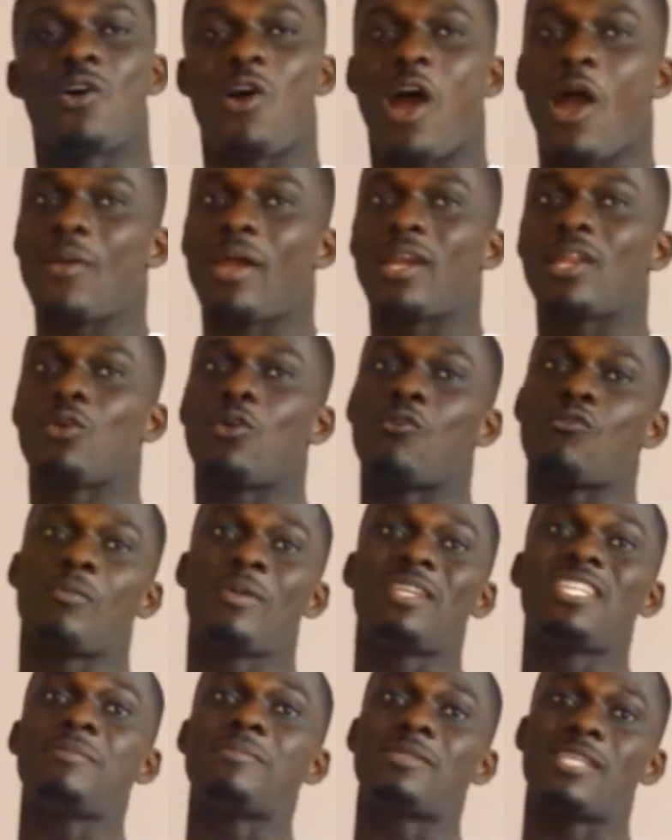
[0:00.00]
I'm going to go
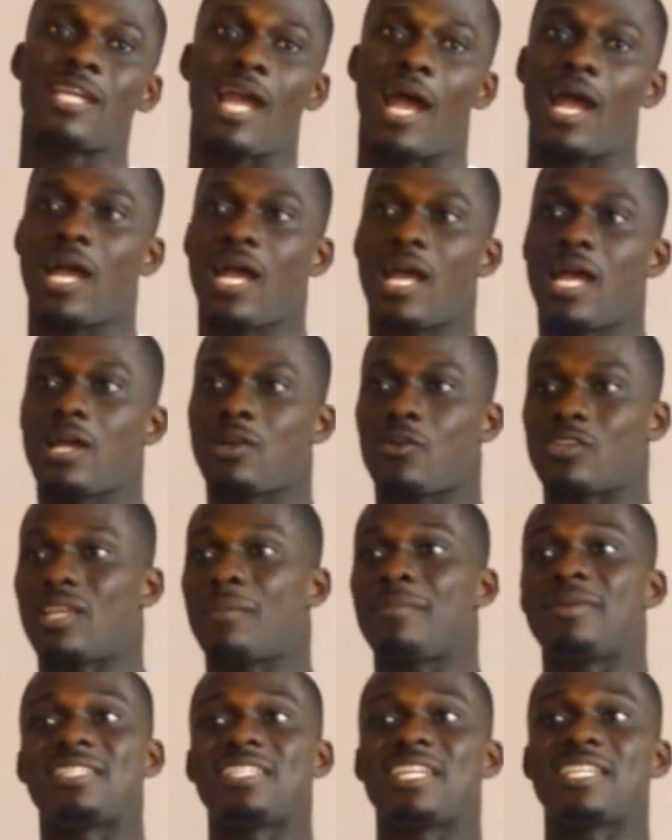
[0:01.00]
with him because
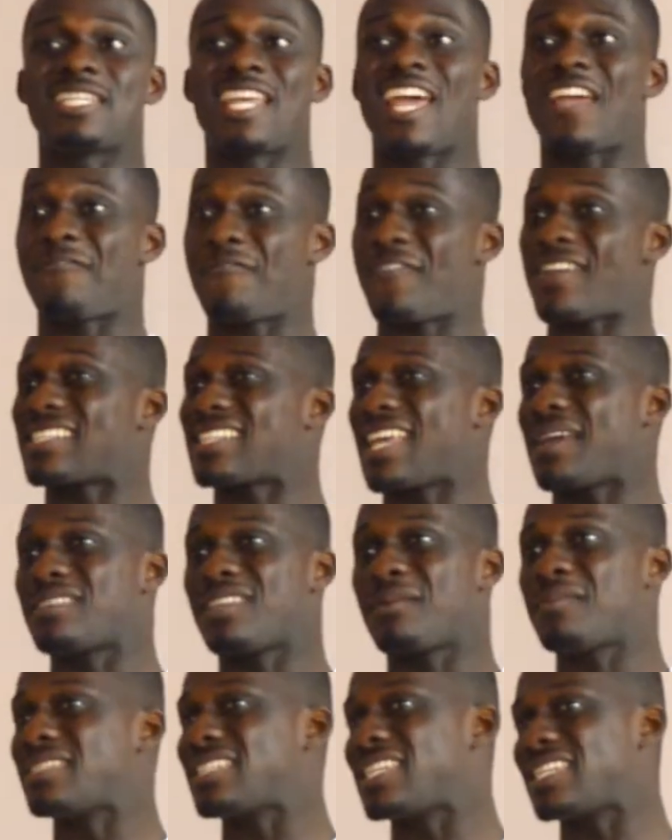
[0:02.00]
I'm in the first time.
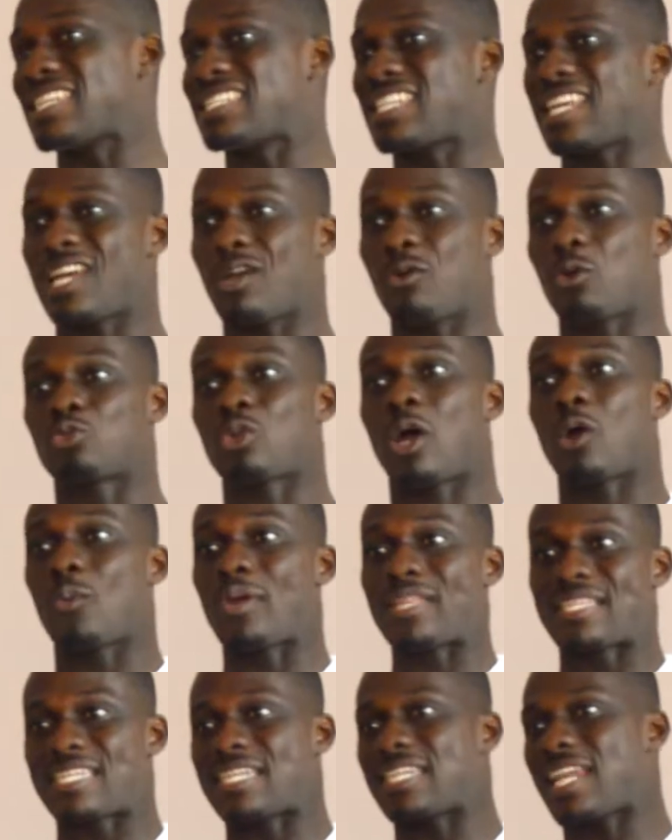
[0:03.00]
I'm in the say,
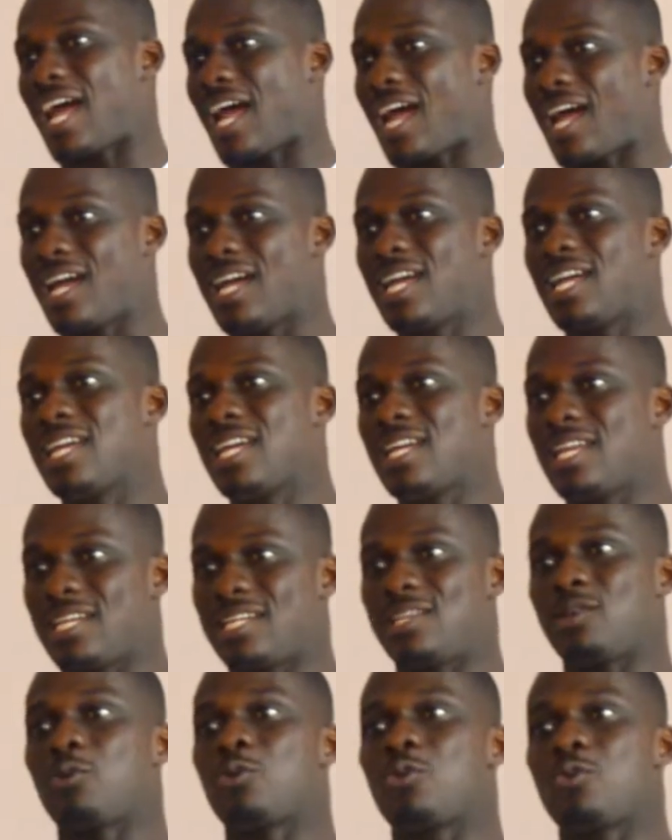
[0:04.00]
waiting now.
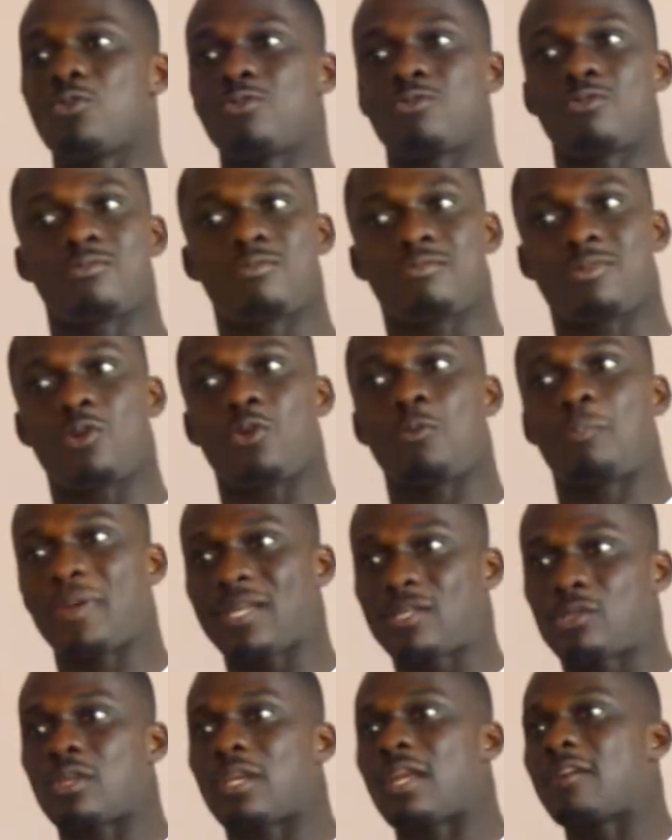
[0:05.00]
They will pick
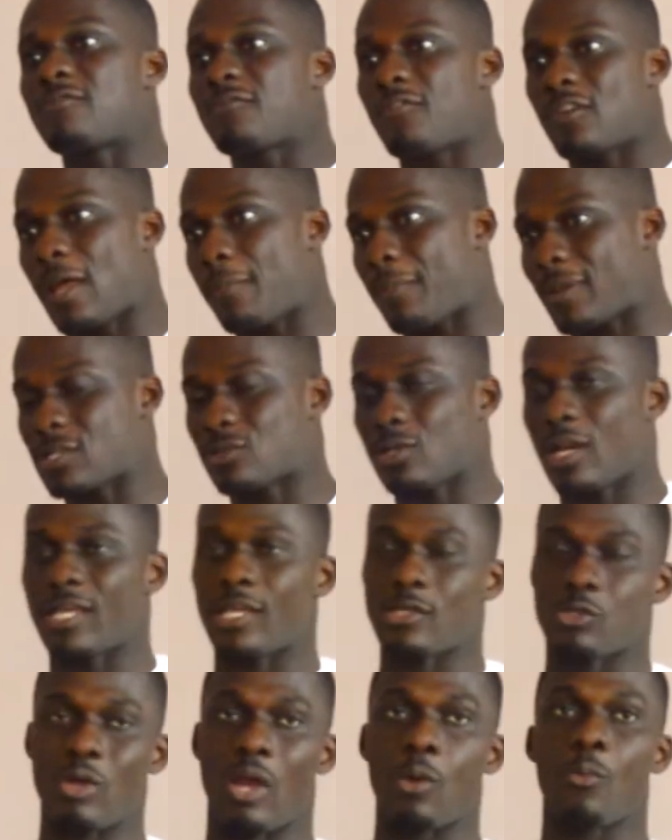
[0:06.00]
student for that particular year.
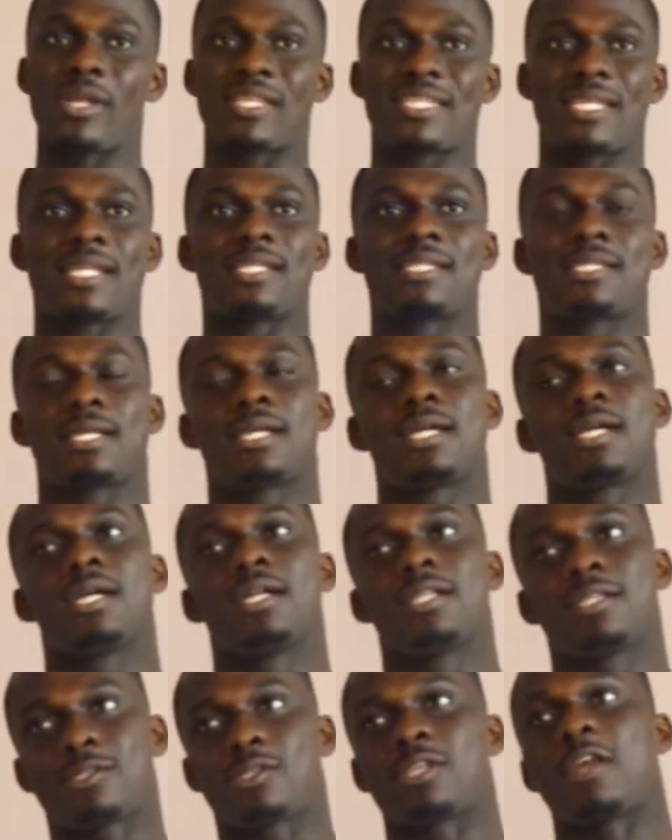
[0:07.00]
So I waited
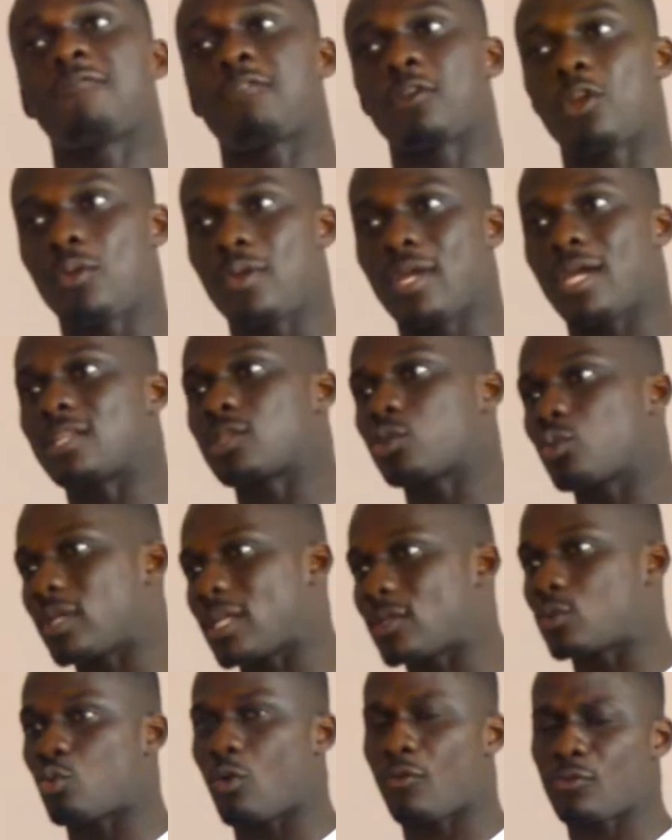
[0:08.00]
to the following year,
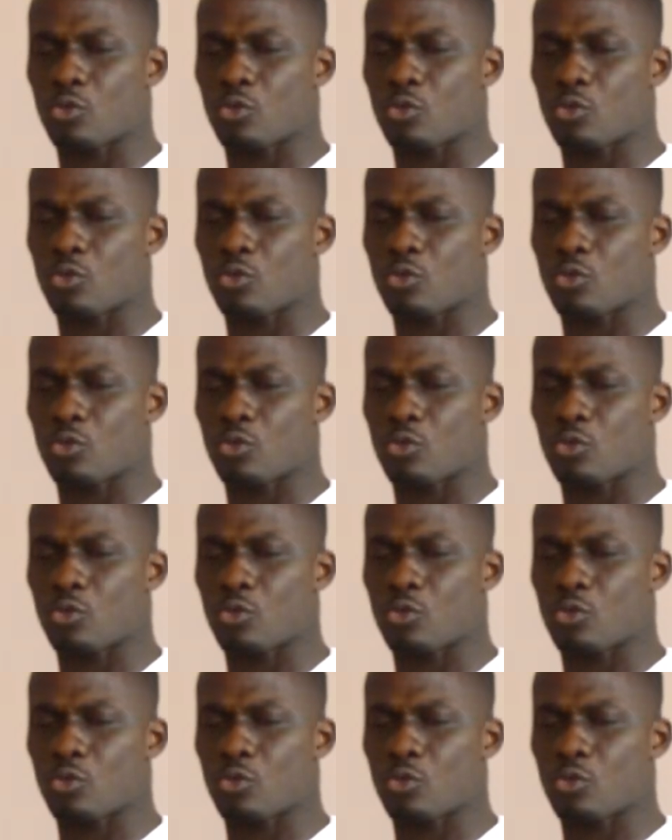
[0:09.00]
2012.